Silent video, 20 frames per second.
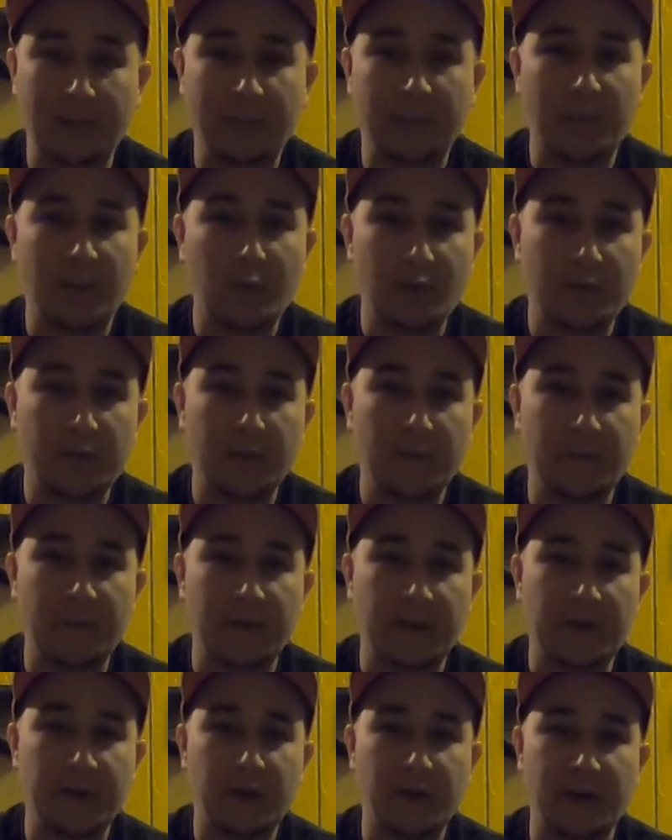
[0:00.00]
Both
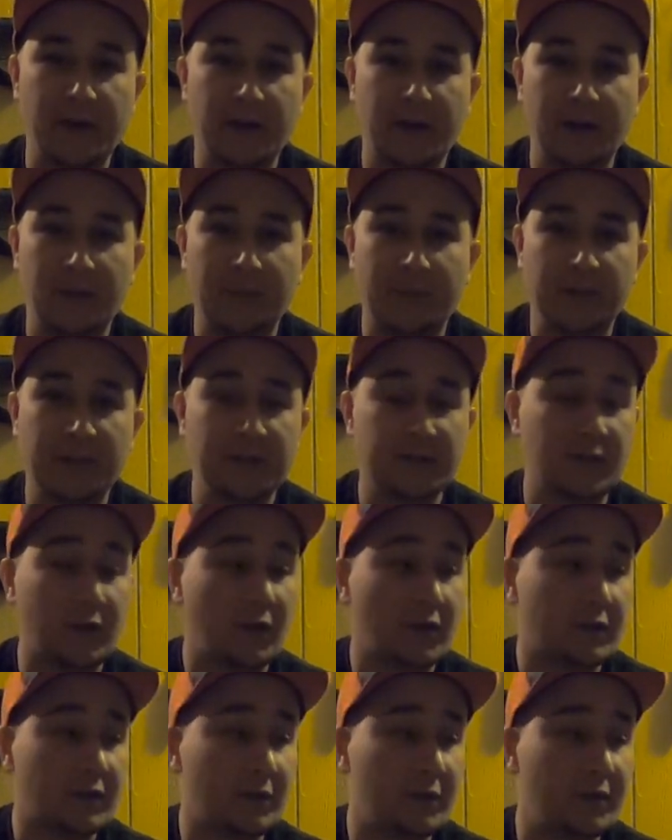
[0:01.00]
very great companies.
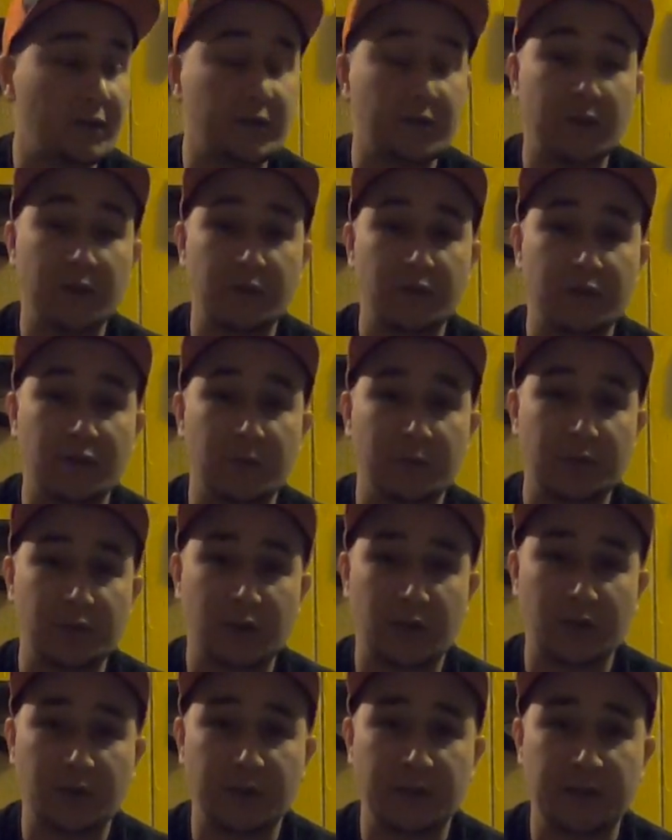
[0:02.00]
Also, East Coast
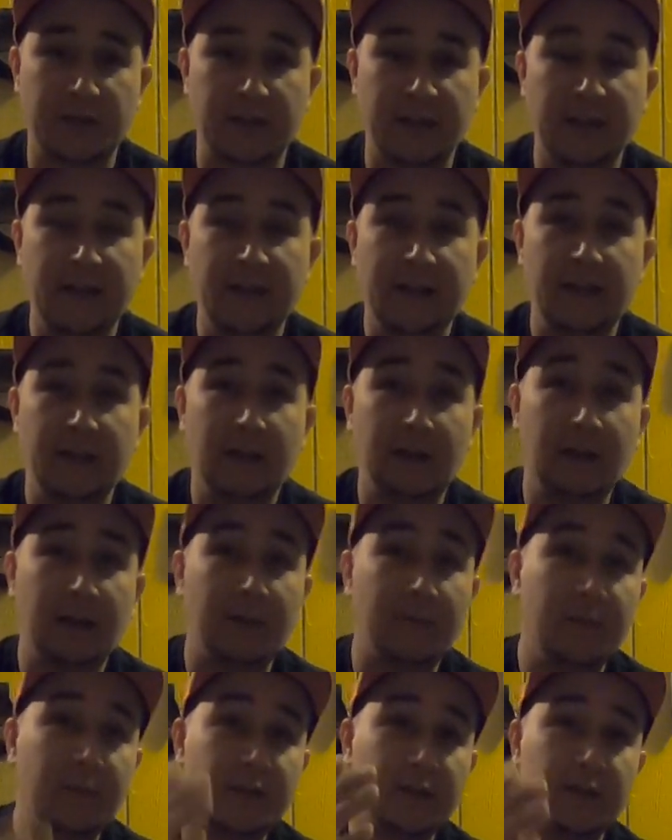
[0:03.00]
Supercharging
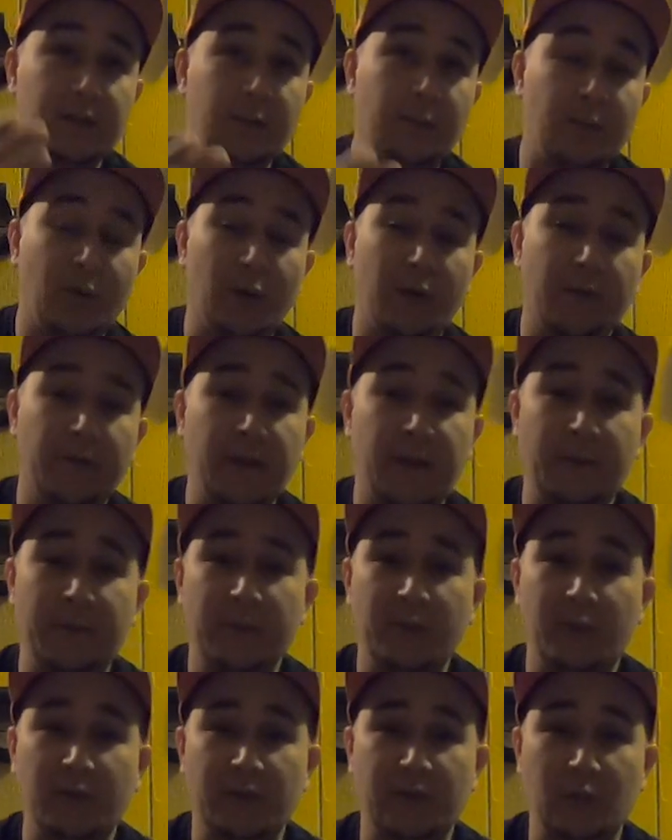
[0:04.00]
is a part of that
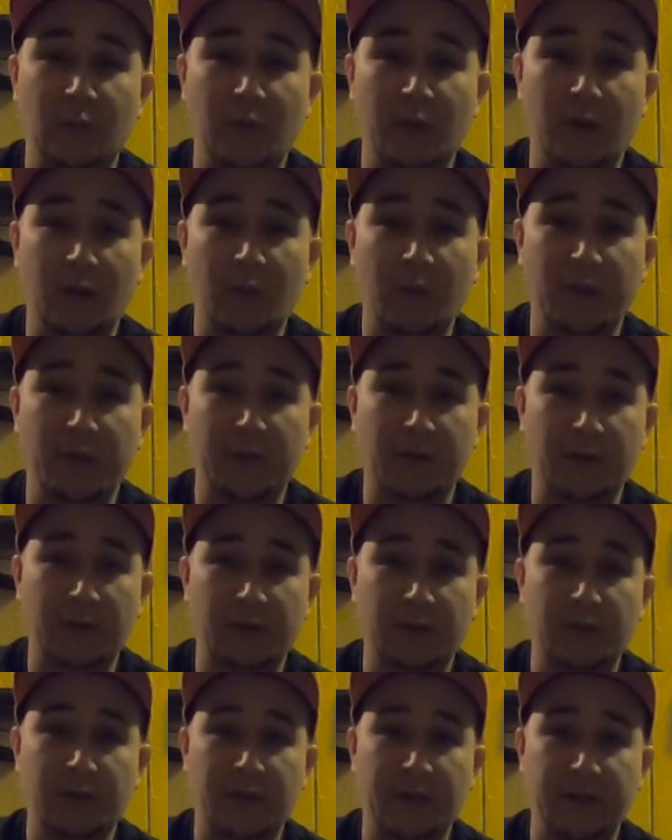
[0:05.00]
build as well with
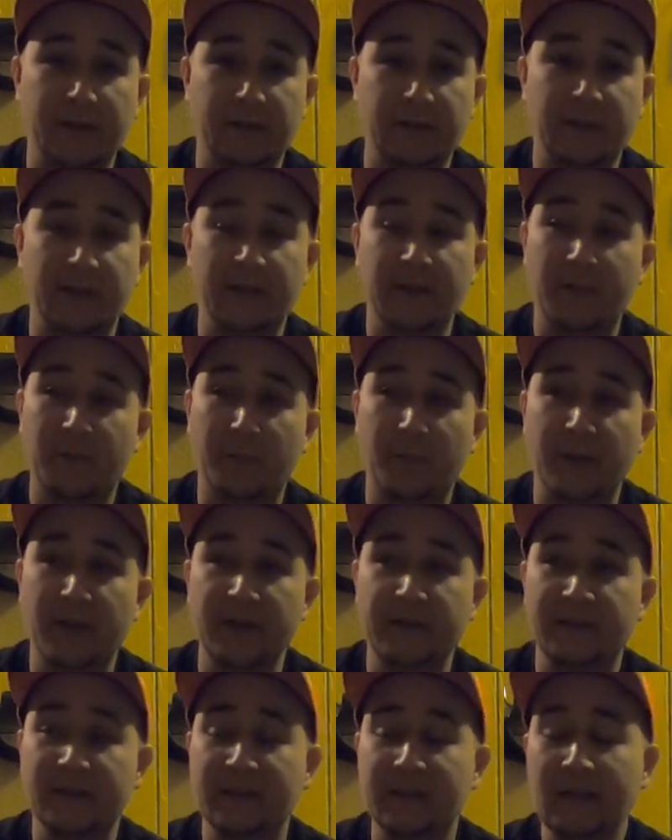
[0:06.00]
their trans and diff
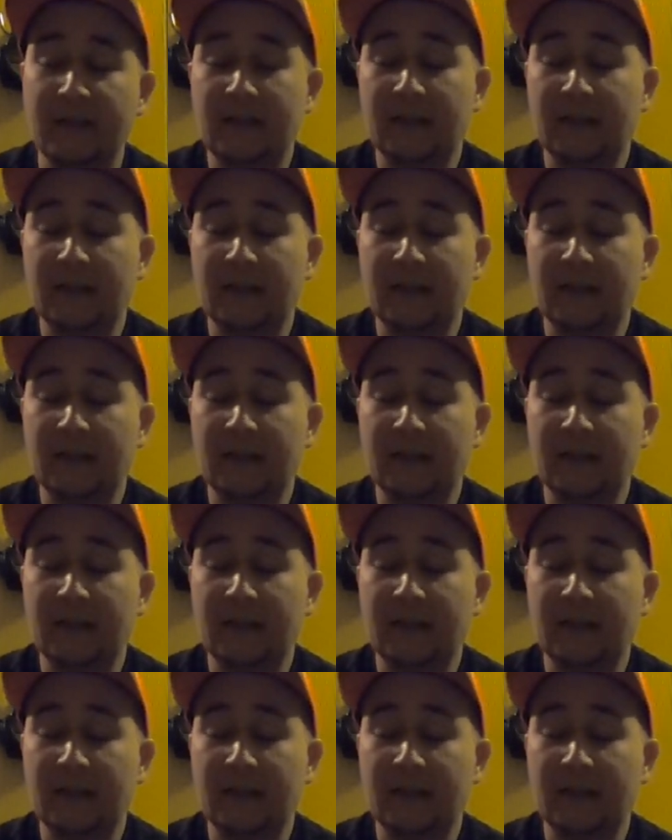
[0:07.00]
brace.